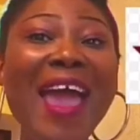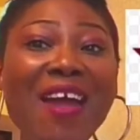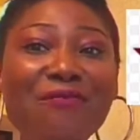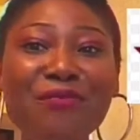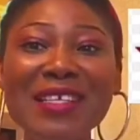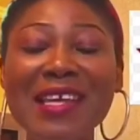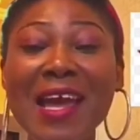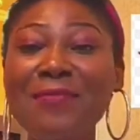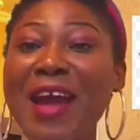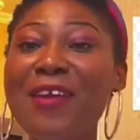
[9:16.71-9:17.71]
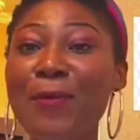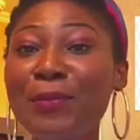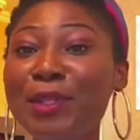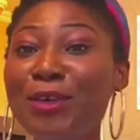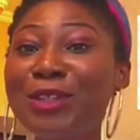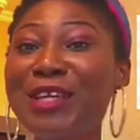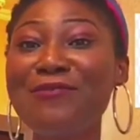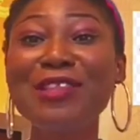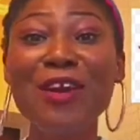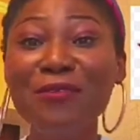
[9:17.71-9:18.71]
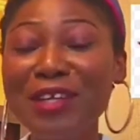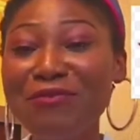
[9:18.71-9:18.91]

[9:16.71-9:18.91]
every time I upload lovely